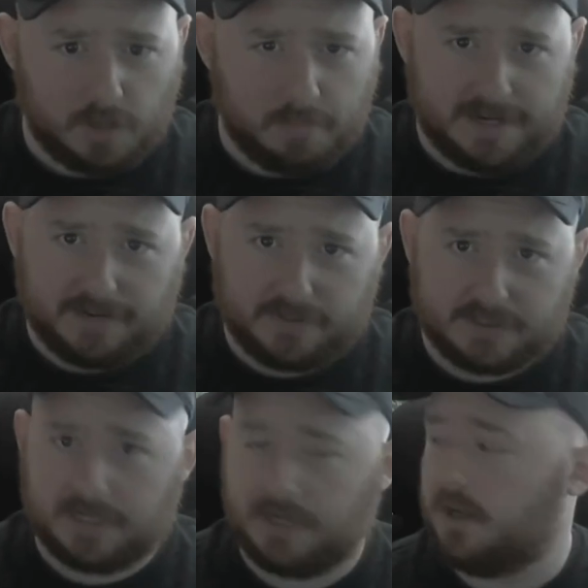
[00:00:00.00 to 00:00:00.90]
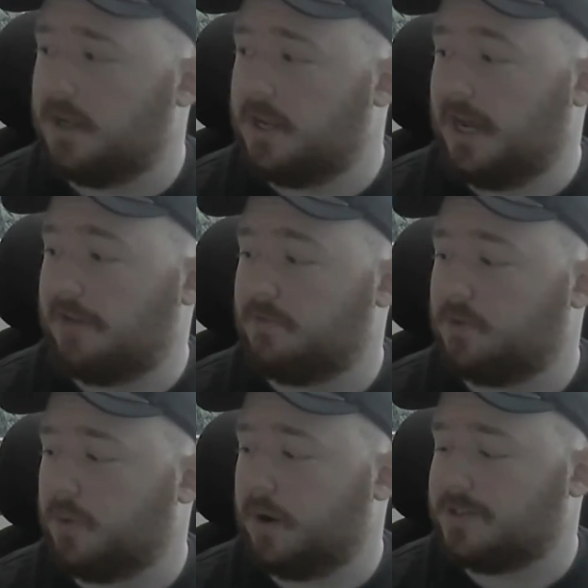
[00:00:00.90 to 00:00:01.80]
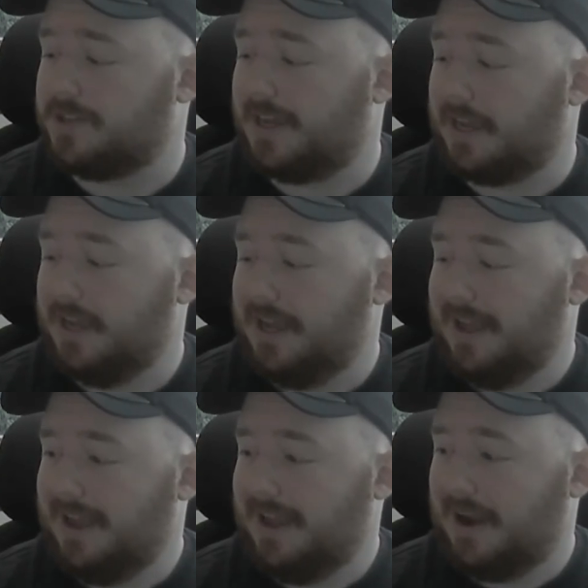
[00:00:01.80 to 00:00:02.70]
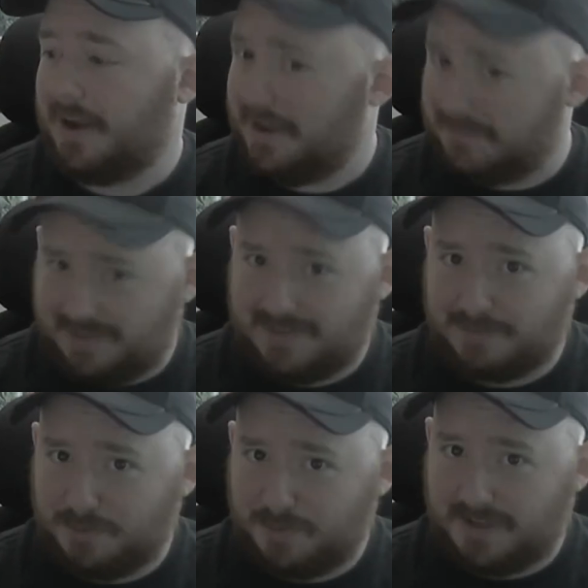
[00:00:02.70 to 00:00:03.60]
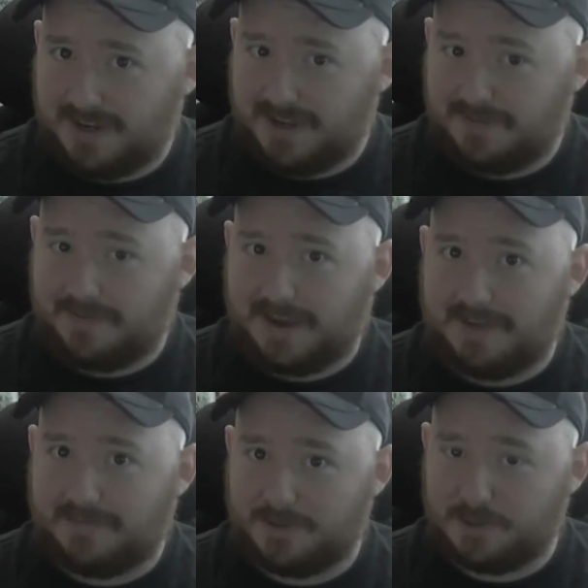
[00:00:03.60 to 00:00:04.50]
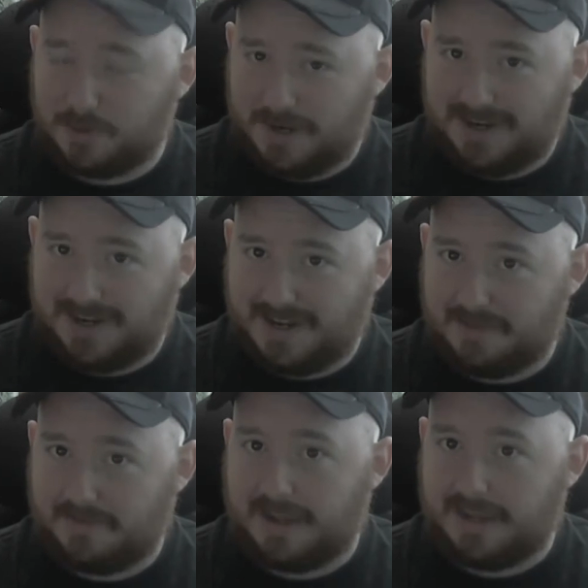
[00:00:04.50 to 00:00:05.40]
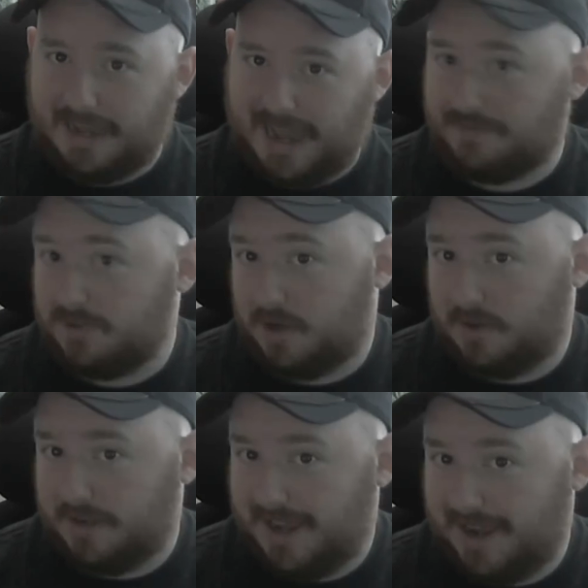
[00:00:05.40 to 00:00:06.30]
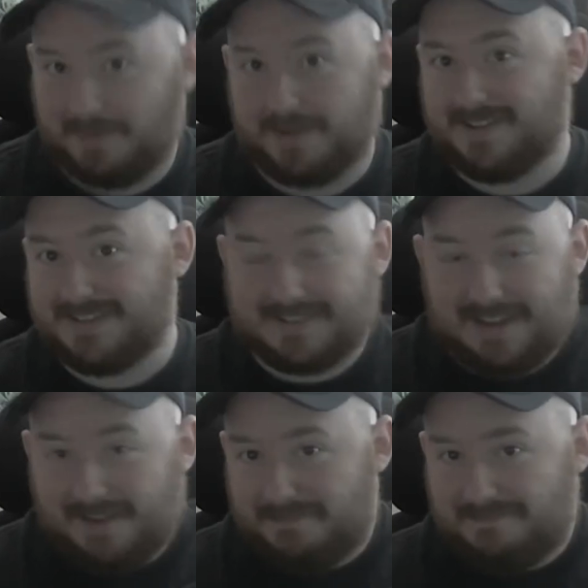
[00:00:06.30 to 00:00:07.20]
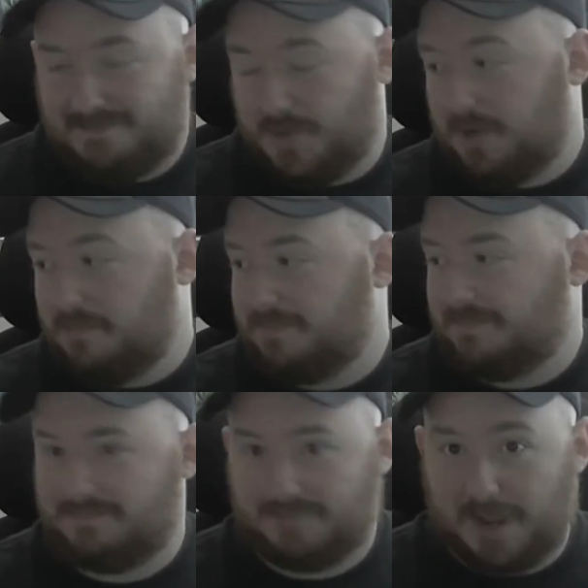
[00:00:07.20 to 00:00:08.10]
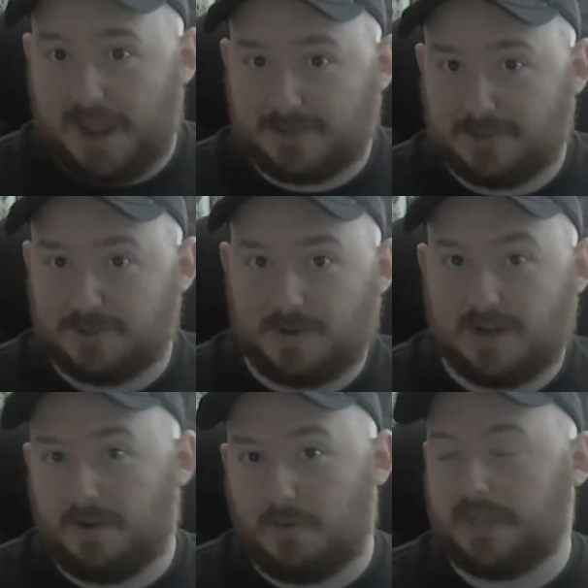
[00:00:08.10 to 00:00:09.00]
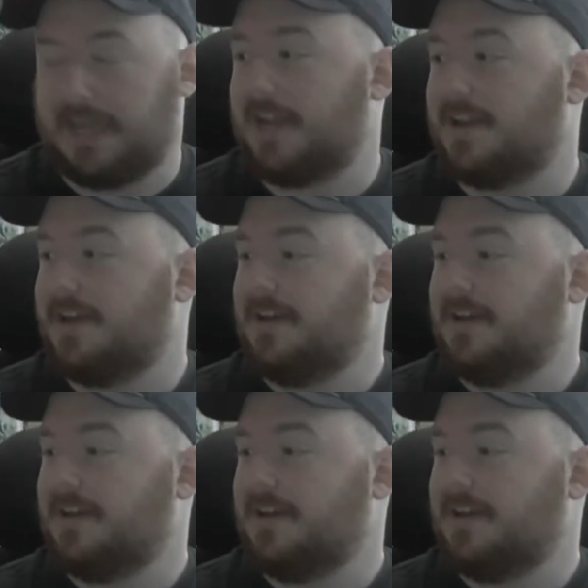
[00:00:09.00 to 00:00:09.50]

but I definitely seen it enough to where I was like, okay, I've seen this movie enough. I've enjoyed it enough. I have to own it now because I actually enjoyed it and I wanted to get it.